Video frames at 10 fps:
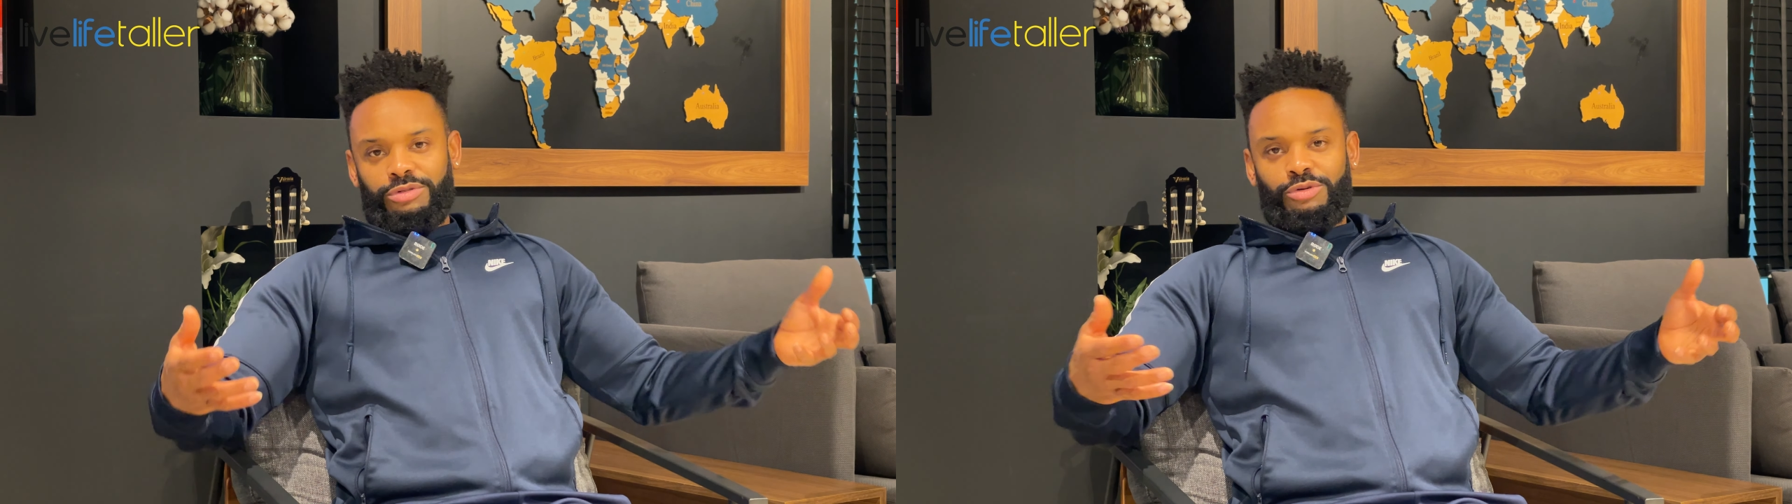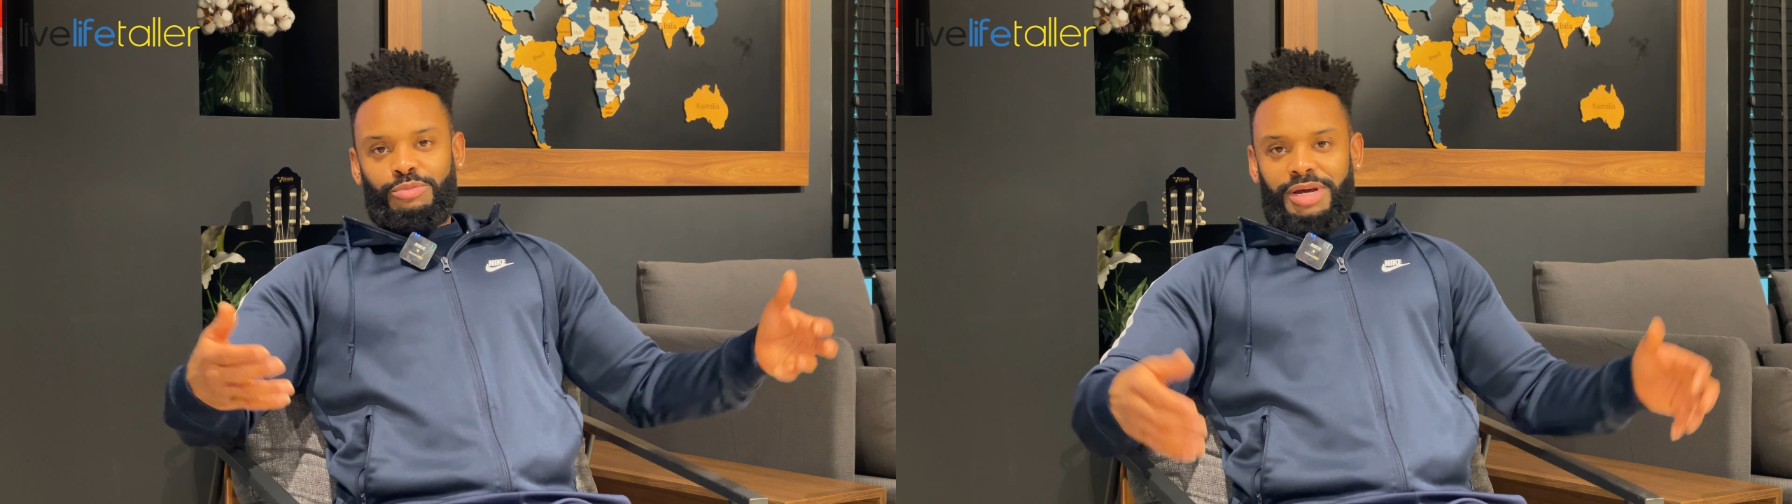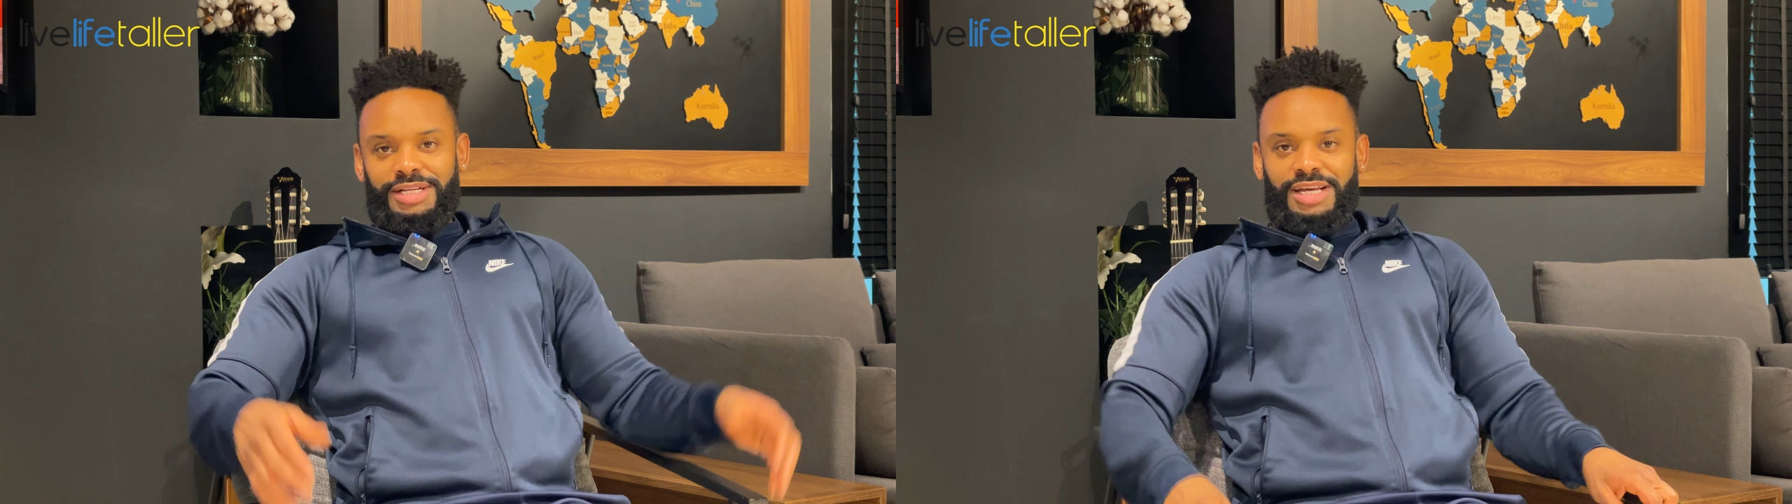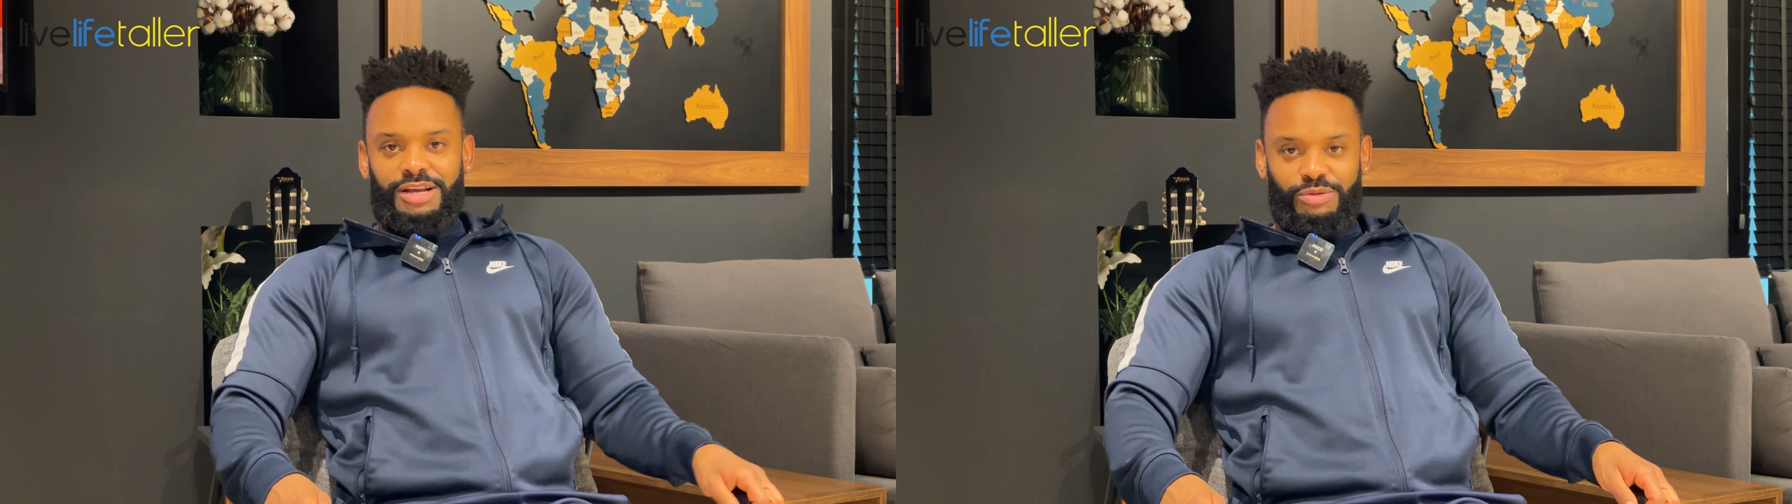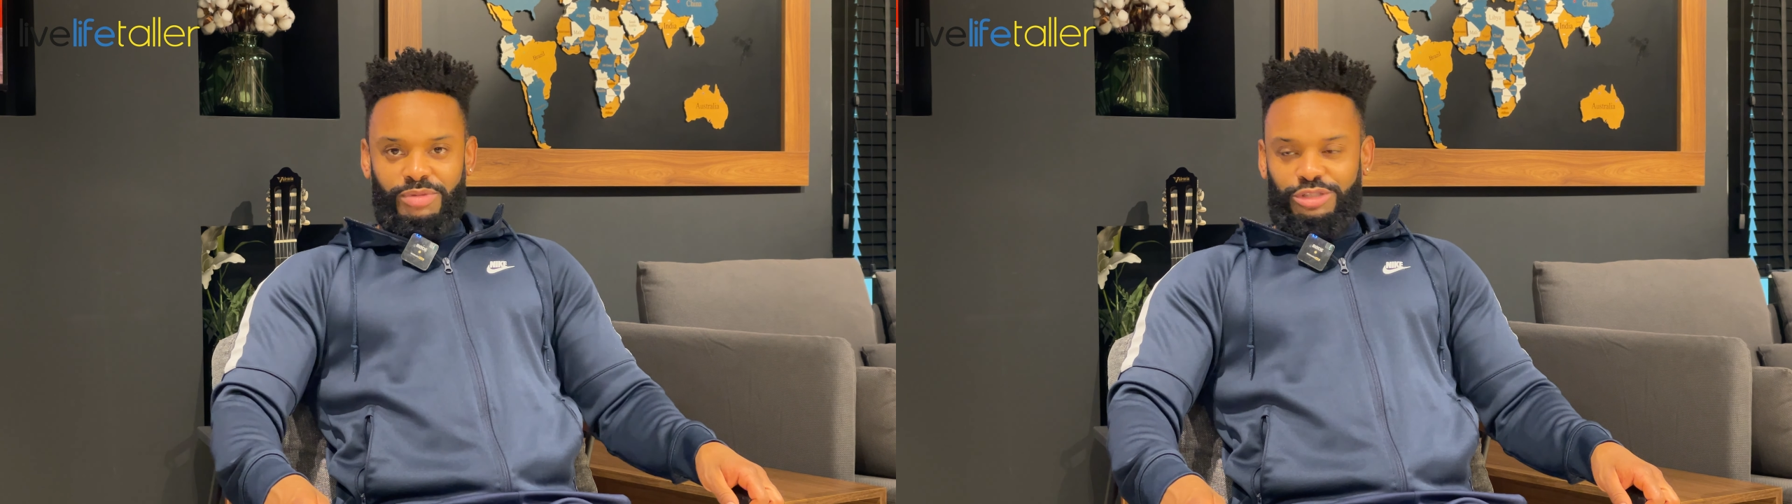you maintain
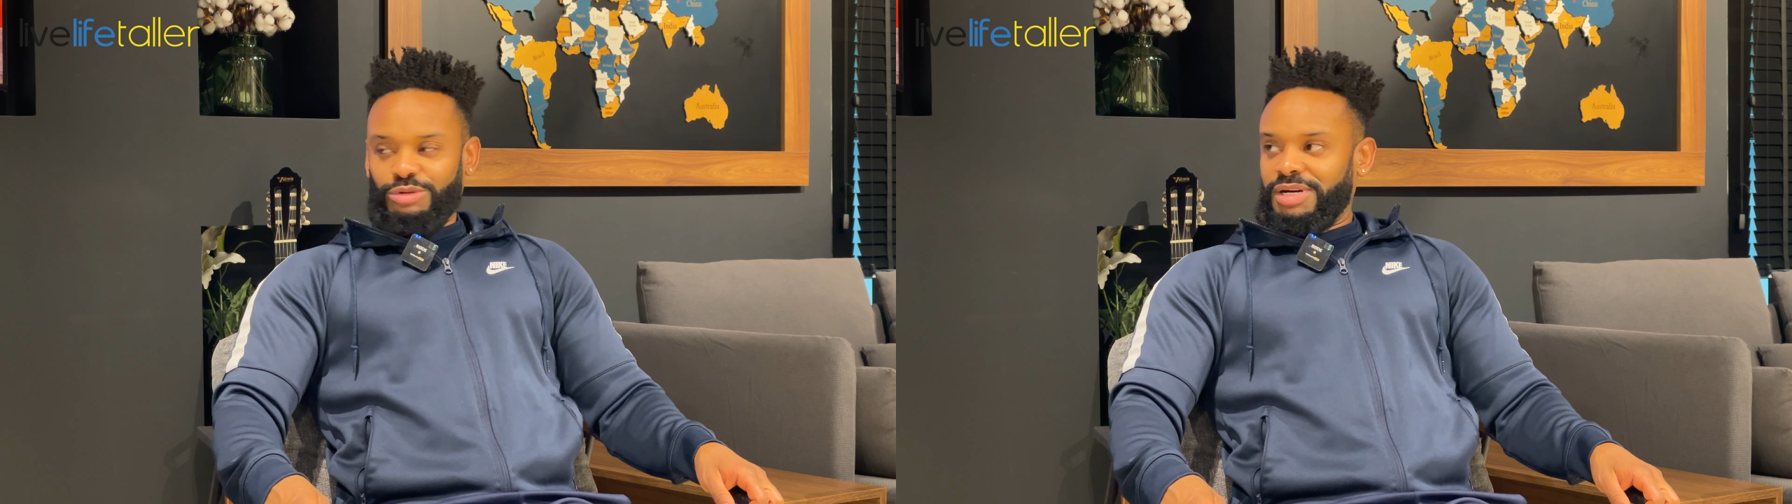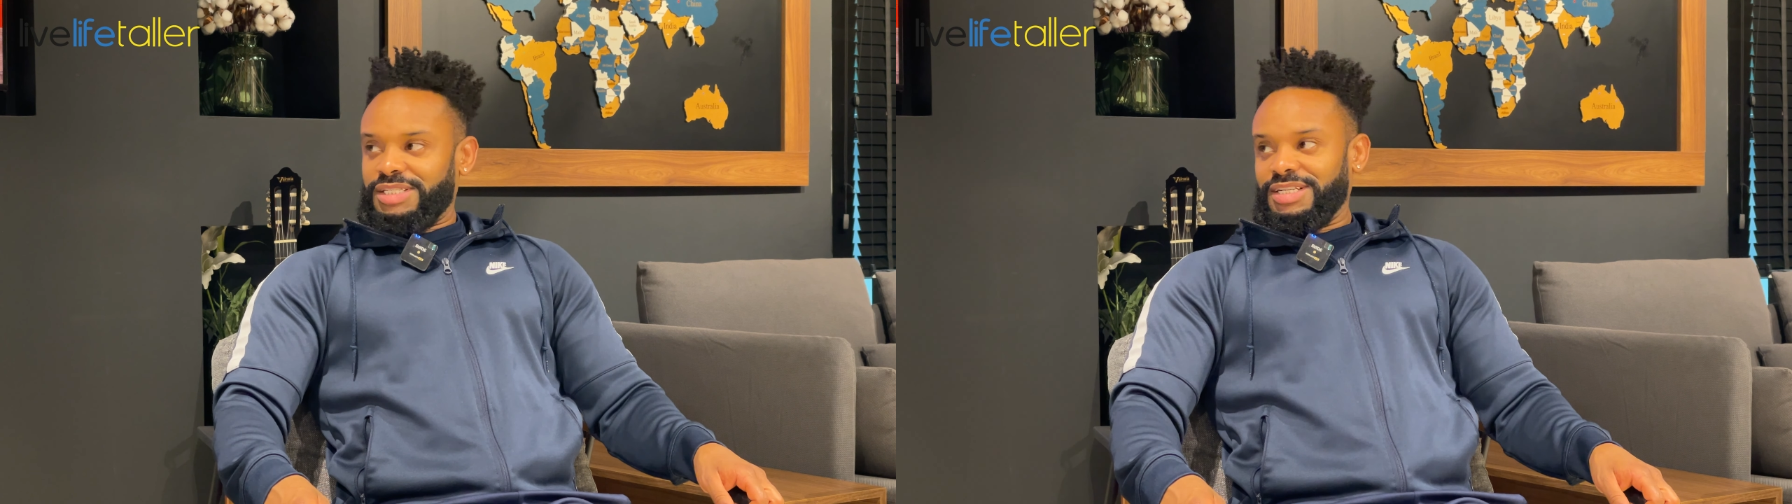your muscle mass?